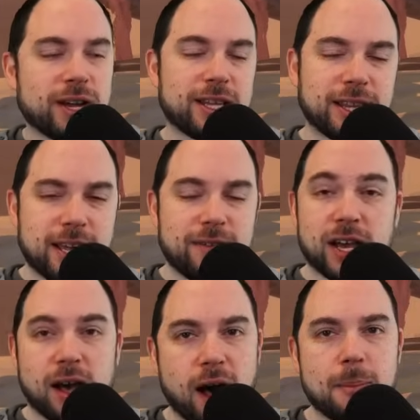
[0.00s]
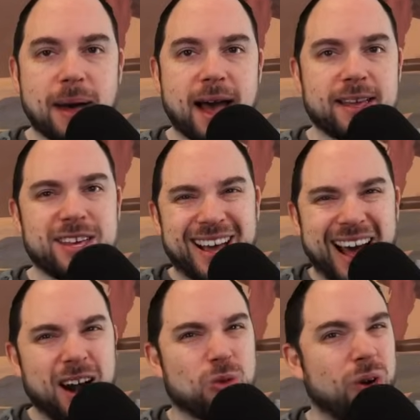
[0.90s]
leaving combat. You
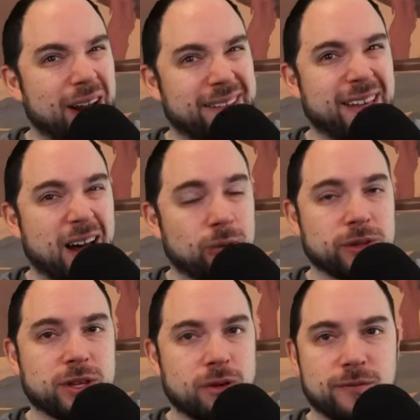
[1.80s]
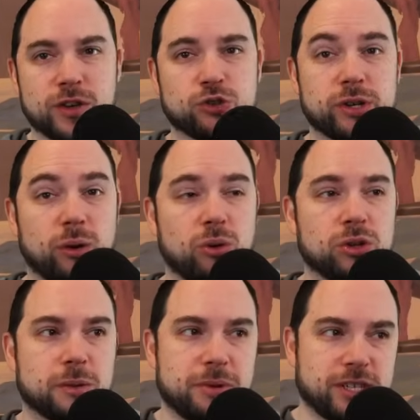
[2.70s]
kind of run it down with your infantry to
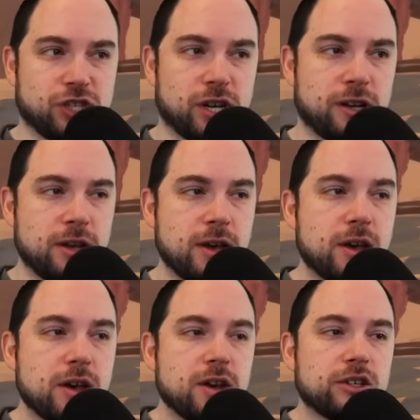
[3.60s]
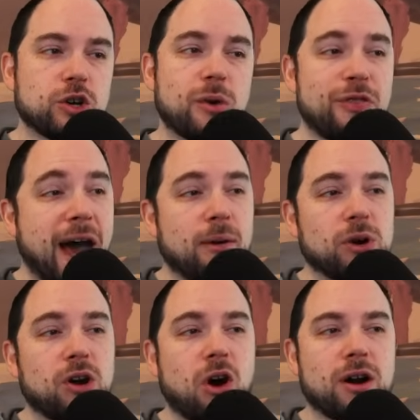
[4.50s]
hold a position. So in that
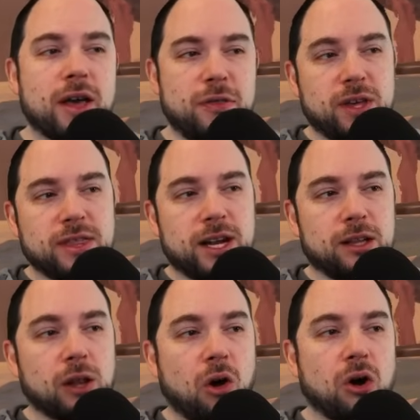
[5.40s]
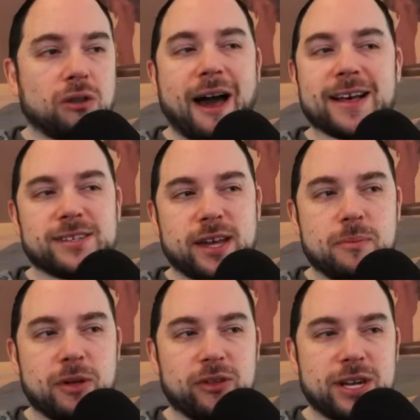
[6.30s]
regard, I think that a long-lasting
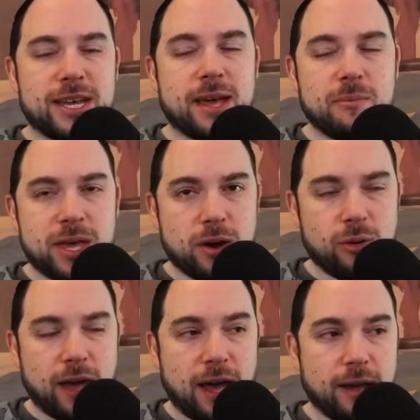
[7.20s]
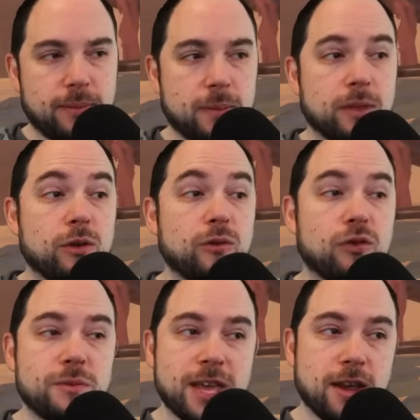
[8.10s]
ability can be okay.
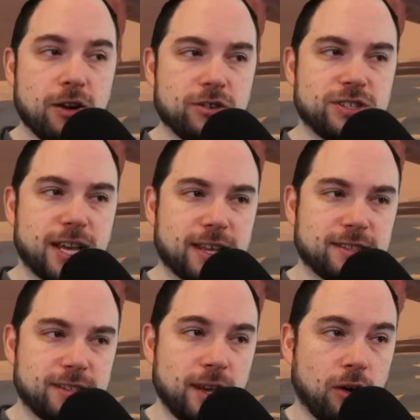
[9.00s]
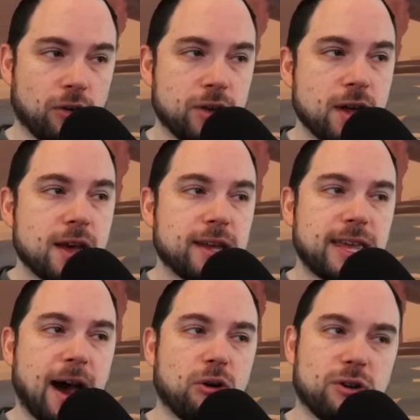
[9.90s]
From here, second skill,
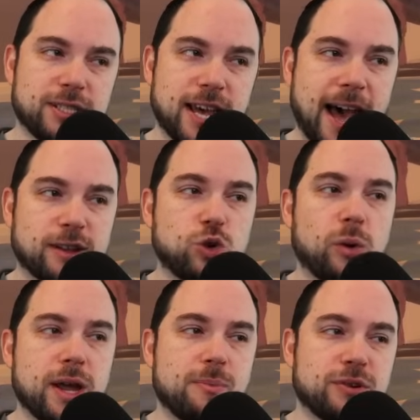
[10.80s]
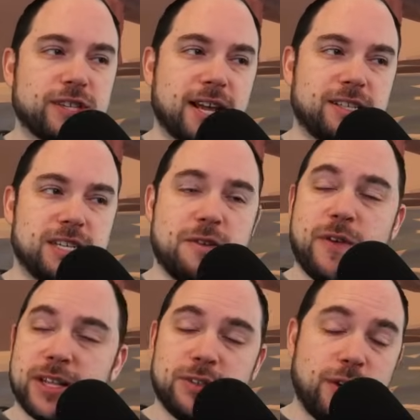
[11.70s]
counterattack, 20%,
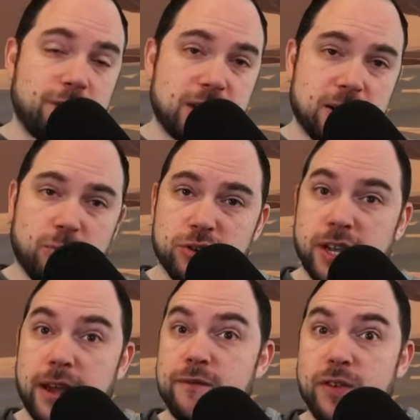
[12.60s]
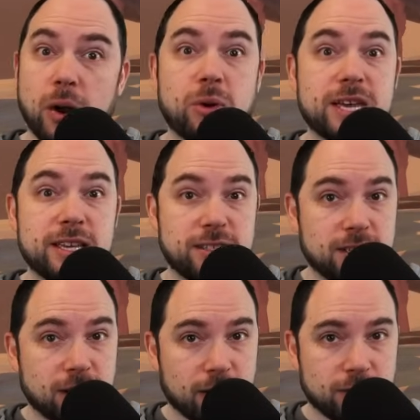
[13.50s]
defense, 15%. Very easy
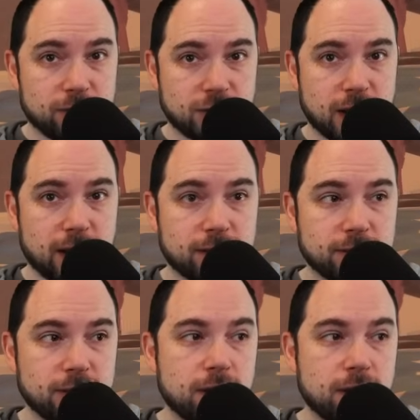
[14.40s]
to understand.